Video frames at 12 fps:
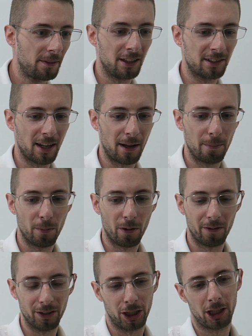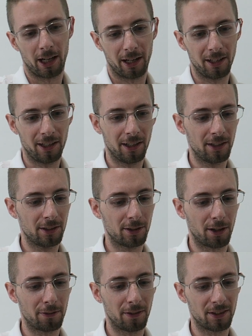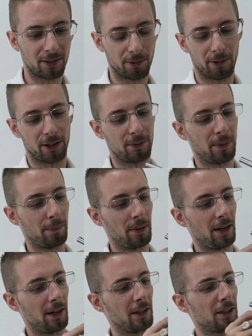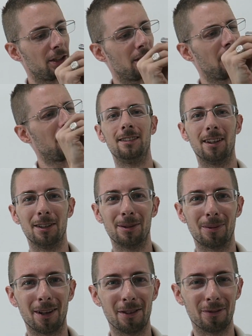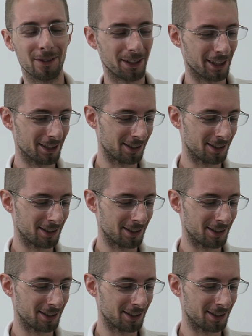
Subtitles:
It's got more of a shiny surface where it's been polished. Nice rifling